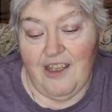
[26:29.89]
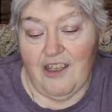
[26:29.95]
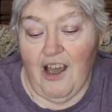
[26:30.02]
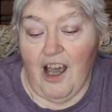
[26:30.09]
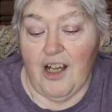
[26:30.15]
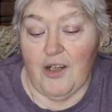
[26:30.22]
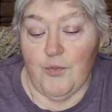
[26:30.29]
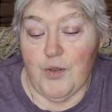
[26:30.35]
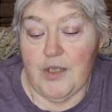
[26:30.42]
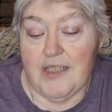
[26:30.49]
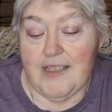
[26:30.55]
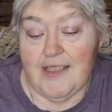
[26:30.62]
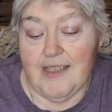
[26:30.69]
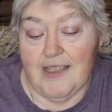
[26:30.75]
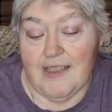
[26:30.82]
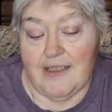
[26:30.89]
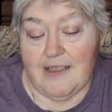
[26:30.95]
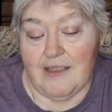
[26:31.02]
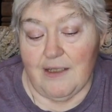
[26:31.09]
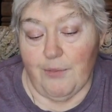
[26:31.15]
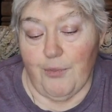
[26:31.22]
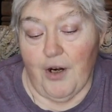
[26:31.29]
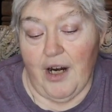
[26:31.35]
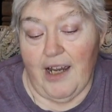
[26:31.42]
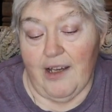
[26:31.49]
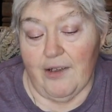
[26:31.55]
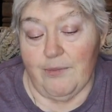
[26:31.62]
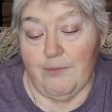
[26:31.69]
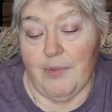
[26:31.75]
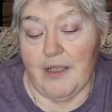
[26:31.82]
God resists the
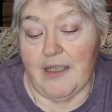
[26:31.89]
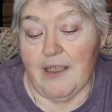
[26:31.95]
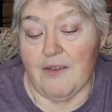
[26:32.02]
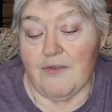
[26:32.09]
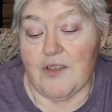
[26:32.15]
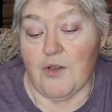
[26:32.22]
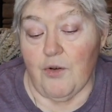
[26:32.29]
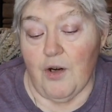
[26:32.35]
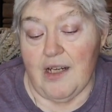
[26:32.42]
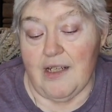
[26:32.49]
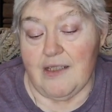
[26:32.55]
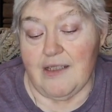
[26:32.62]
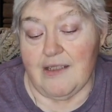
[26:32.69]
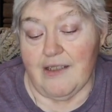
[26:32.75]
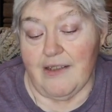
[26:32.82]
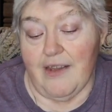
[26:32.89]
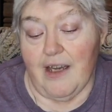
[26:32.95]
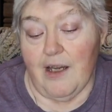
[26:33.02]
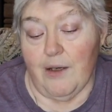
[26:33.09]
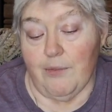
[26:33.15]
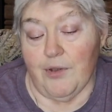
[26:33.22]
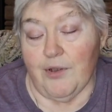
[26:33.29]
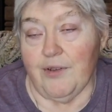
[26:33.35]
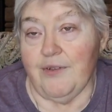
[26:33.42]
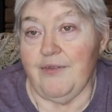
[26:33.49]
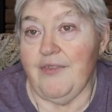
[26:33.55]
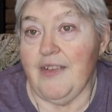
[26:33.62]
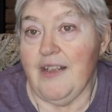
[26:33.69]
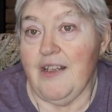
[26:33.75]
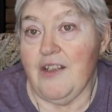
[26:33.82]
proud, but gives grace to the humble.
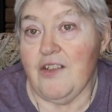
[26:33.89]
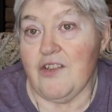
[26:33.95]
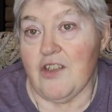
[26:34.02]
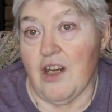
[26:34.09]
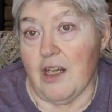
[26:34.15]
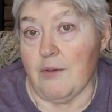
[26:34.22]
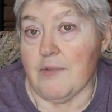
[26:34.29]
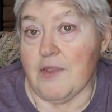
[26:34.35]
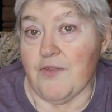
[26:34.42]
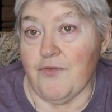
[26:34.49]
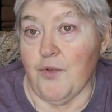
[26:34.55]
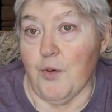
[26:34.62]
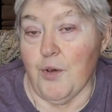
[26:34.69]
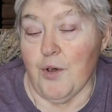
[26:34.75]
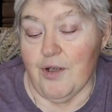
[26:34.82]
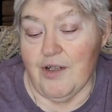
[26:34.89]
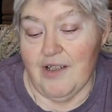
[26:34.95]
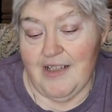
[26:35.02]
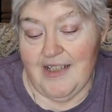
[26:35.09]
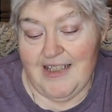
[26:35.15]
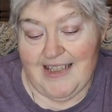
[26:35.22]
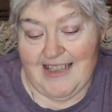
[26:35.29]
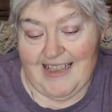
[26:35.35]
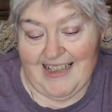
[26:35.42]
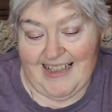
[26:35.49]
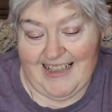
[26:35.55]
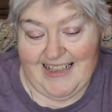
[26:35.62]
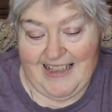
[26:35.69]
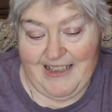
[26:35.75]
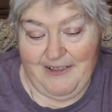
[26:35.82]
James 4
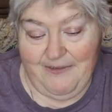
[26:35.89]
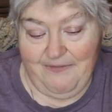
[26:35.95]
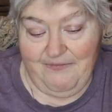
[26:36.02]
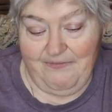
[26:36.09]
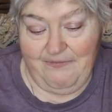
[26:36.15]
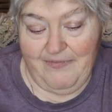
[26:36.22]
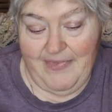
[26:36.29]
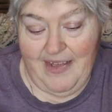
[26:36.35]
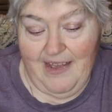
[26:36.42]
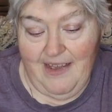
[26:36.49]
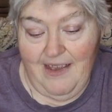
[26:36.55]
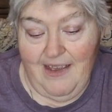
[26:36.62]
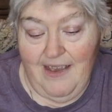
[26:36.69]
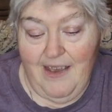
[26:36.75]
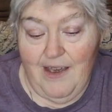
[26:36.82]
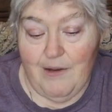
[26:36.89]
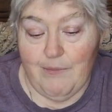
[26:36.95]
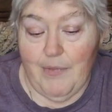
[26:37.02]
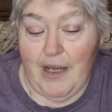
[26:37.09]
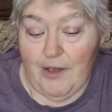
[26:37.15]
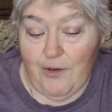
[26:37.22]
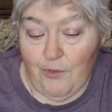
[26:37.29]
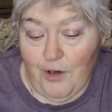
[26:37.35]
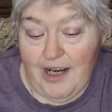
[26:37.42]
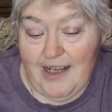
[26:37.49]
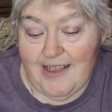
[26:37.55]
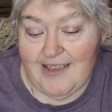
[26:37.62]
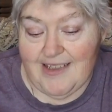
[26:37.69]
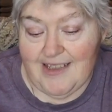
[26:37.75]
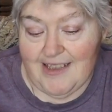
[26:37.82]
6. My
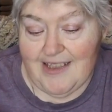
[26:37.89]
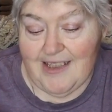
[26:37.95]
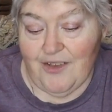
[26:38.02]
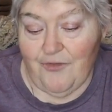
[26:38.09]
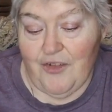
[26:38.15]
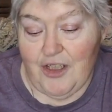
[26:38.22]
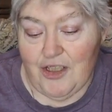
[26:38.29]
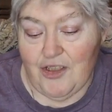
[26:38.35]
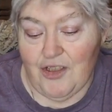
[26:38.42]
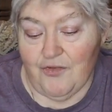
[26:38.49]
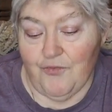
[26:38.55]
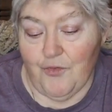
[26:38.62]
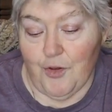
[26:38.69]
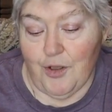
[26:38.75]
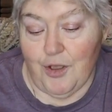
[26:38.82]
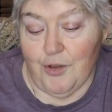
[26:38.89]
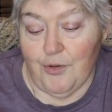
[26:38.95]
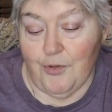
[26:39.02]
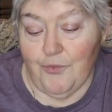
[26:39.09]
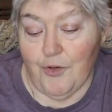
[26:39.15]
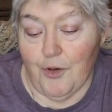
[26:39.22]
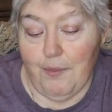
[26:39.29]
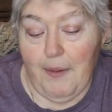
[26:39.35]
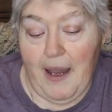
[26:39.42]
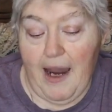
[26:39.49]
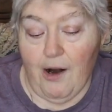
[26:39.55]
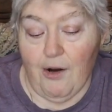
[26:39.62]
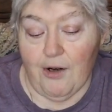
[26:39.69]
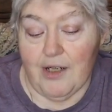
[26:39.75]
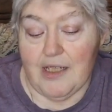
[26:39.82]
grace is sufficient for you, for
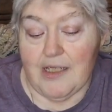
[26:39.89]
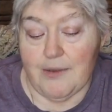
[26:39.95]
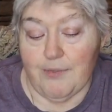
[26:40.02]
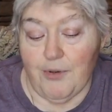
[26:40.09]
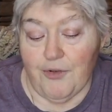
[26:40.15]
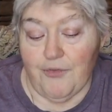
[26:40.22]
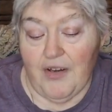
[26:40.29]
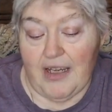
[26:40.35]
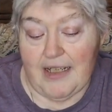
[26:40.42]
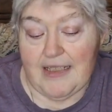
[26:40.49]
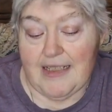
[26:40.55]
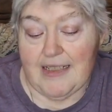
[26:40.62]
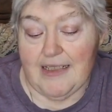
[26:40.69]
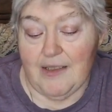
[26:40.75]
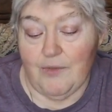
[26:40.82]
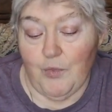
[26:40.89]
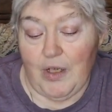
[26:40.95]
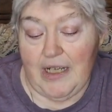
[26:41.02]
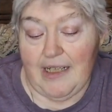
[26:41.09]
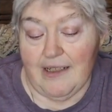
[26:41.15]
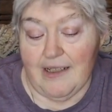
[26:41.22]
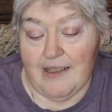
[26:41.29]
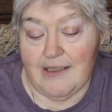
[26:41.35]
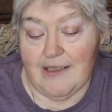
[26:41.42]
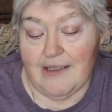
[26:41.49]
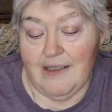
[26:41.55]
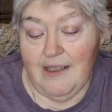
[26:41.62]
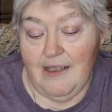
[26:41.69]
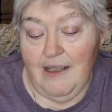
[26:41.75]
power is perfected in weakness.